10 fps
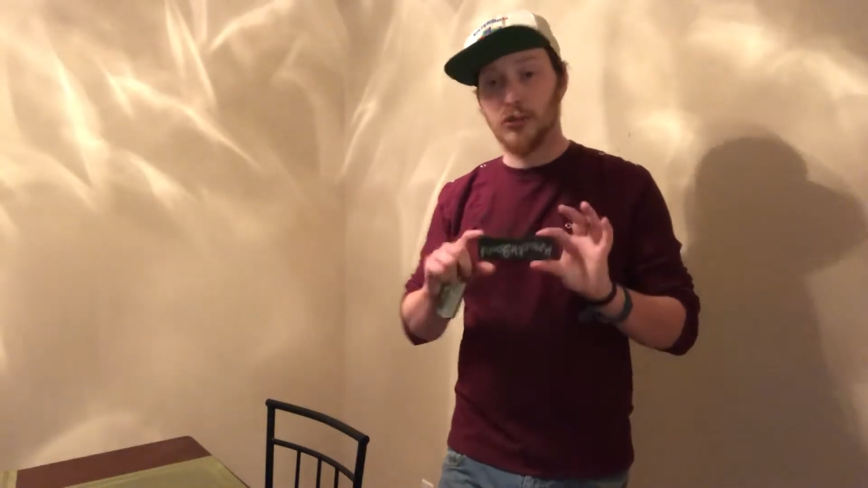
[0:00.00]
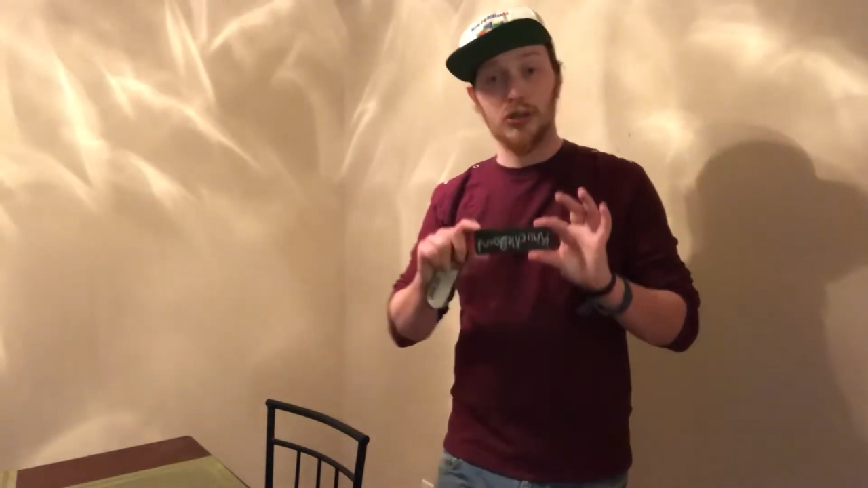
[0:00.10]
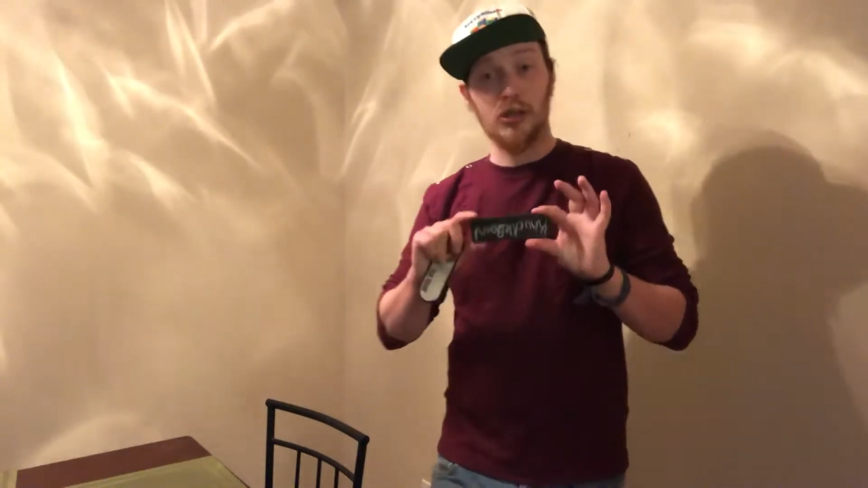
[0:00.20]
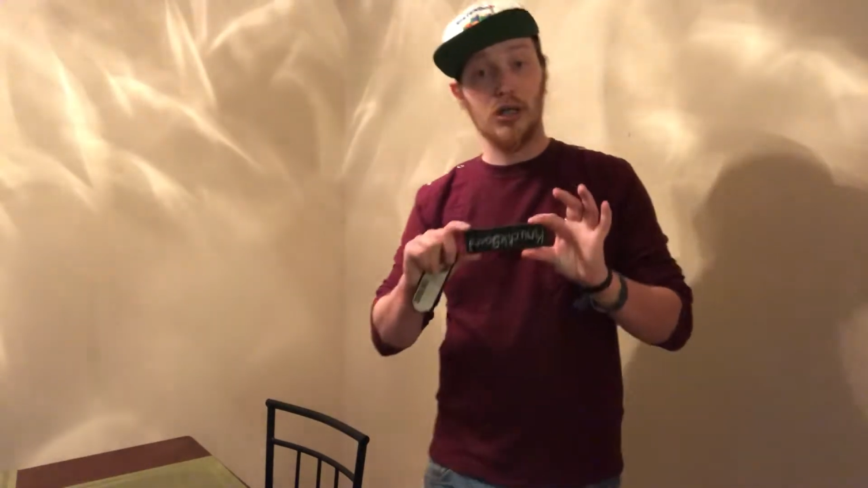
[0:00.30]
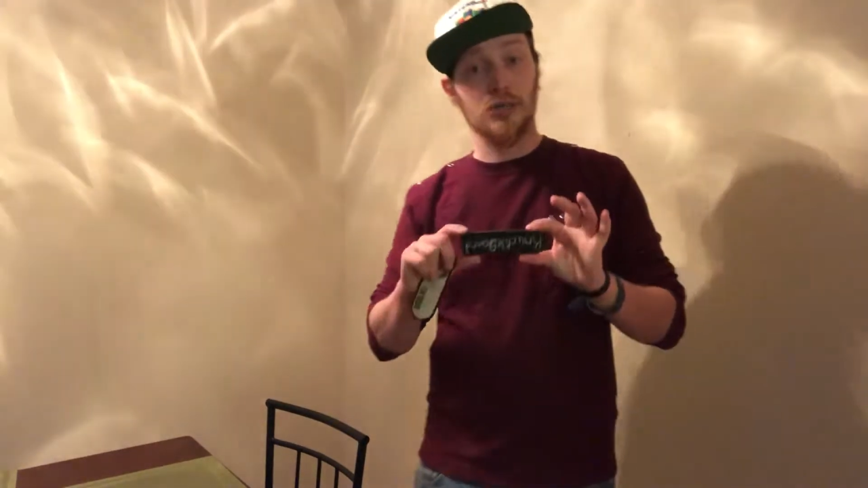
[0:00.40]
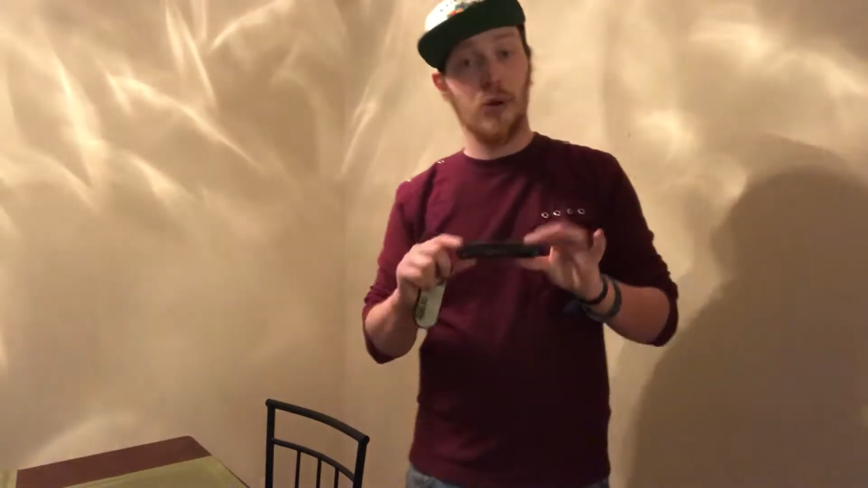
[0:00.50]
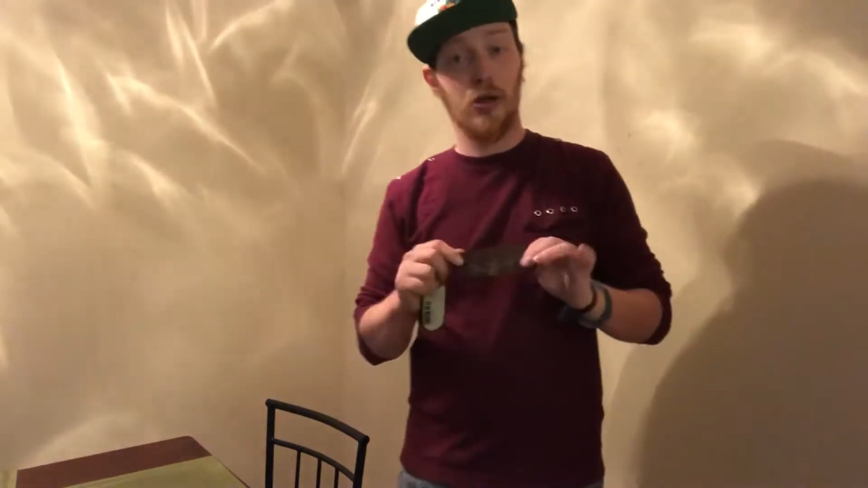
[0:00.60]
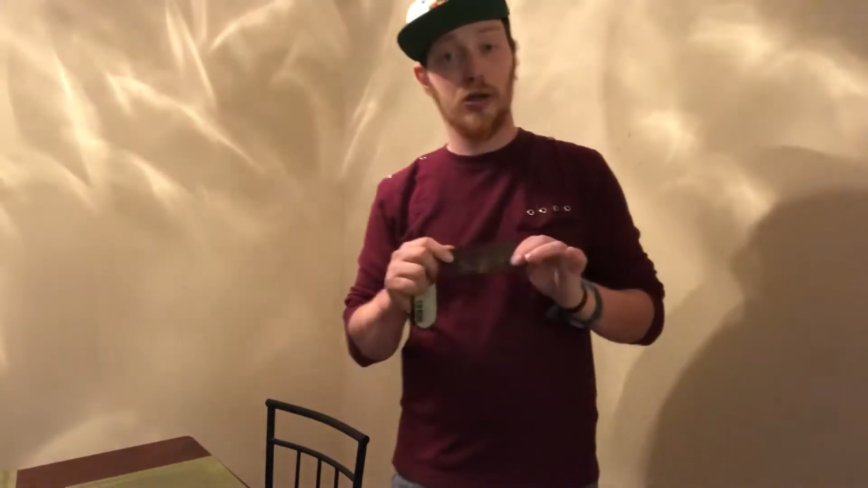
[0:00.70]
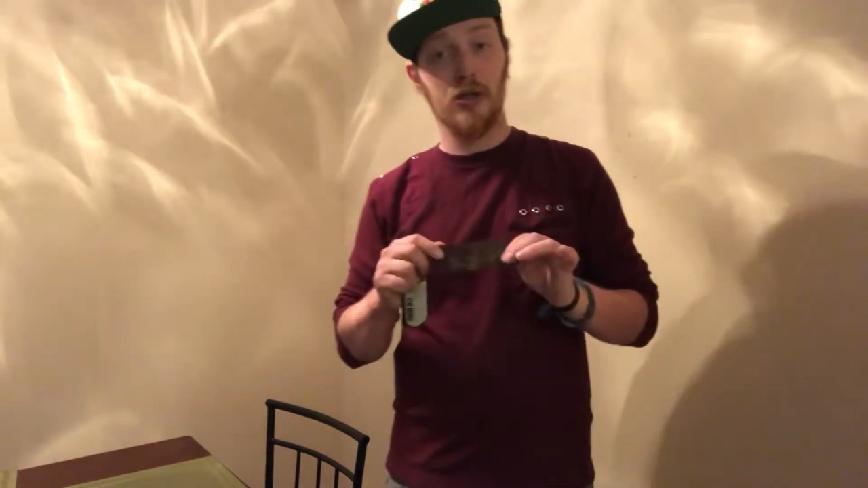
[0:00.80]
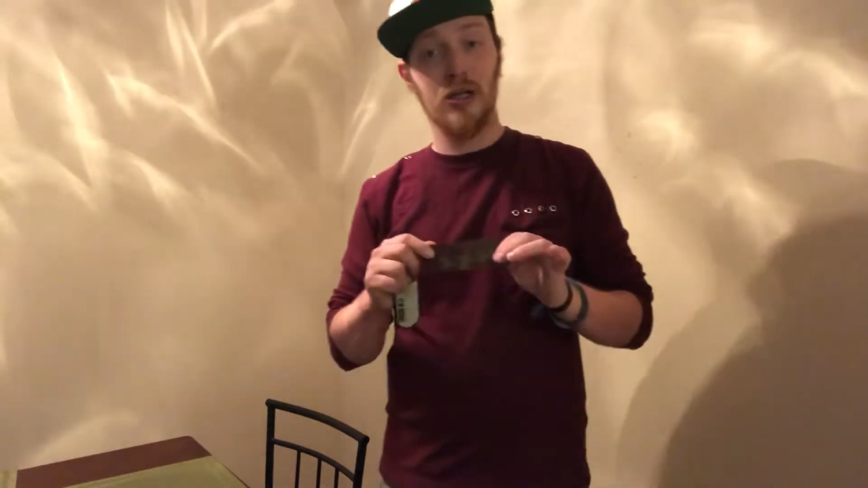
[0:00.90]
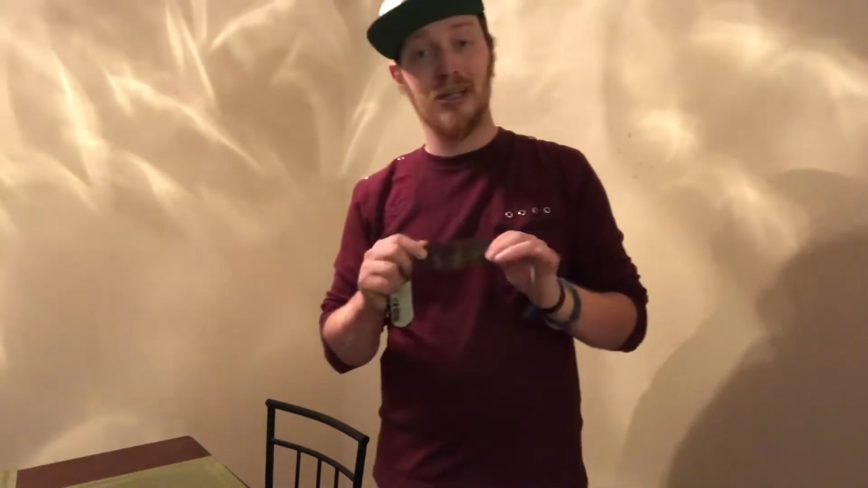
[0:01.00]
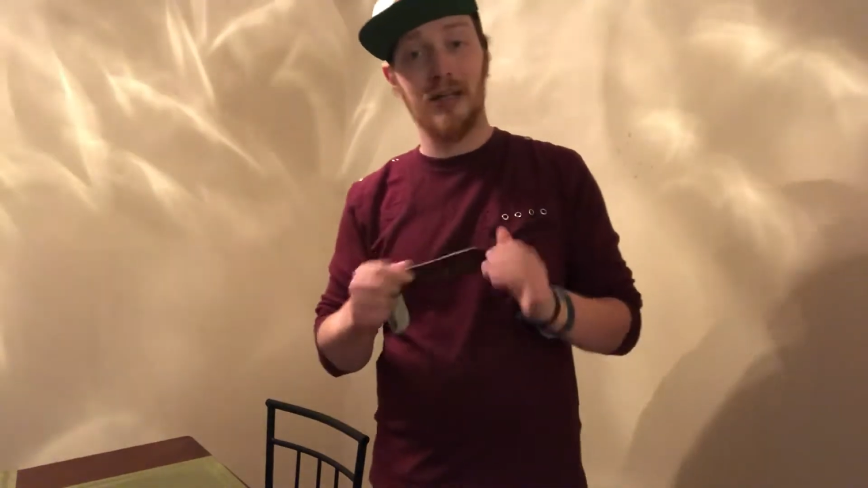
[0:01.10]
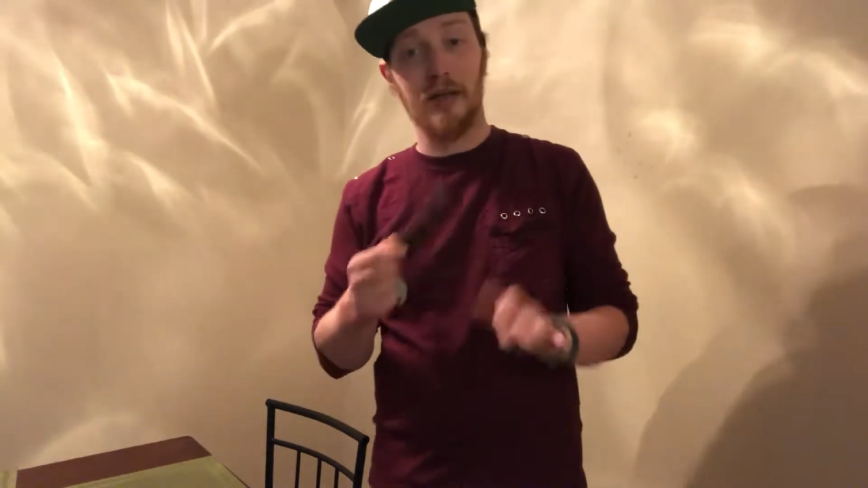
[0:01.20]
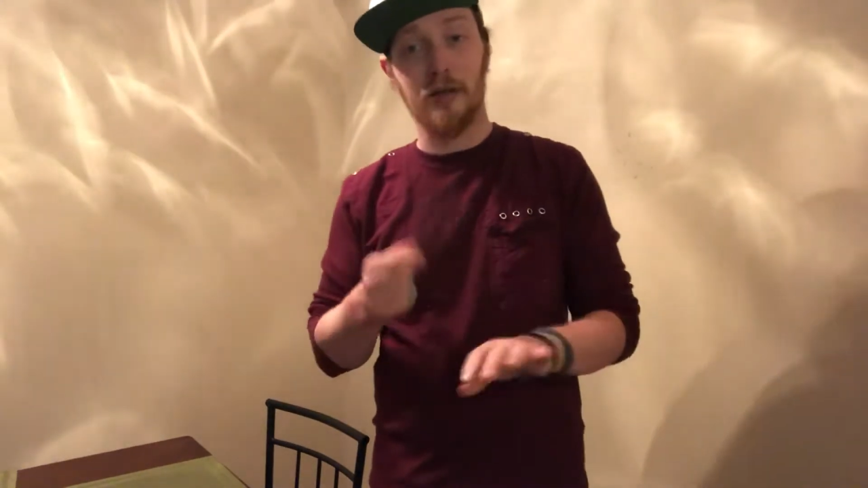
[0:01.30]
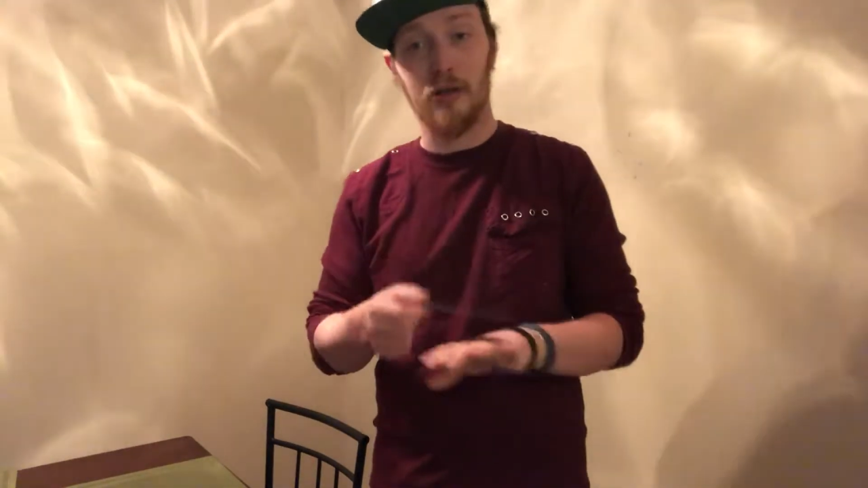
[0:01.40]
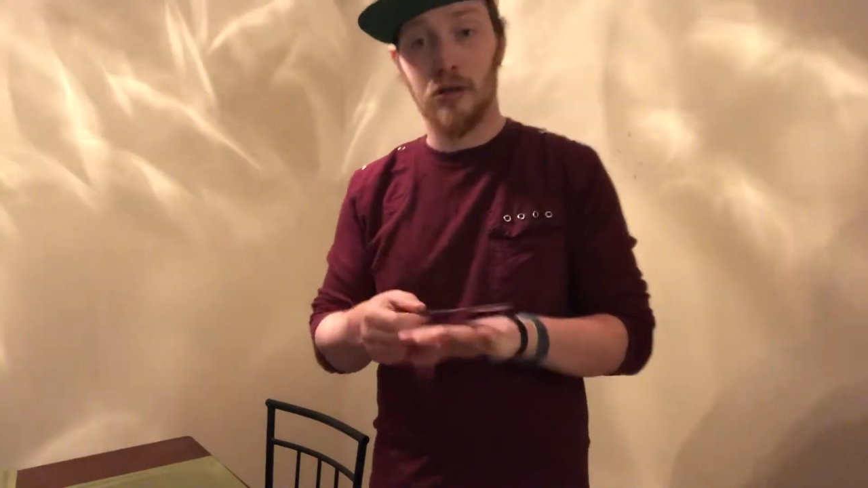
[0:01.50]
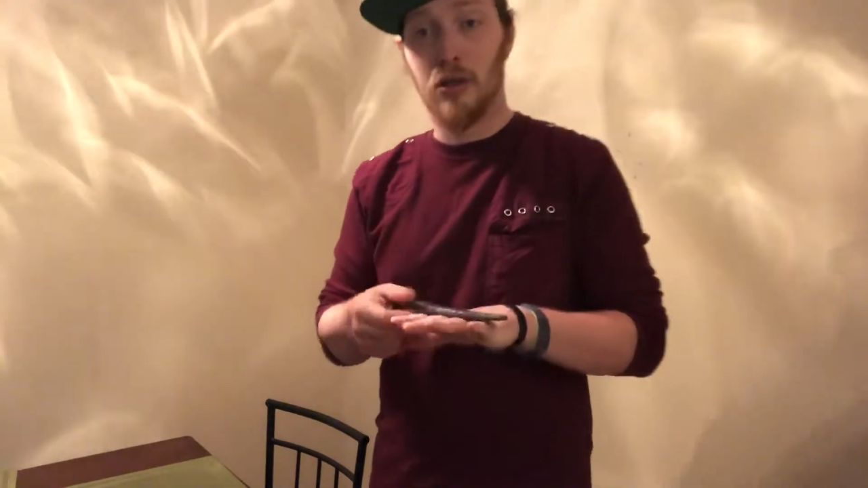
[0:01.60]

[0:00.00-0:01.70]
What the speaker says: just a lot smaller, lighter.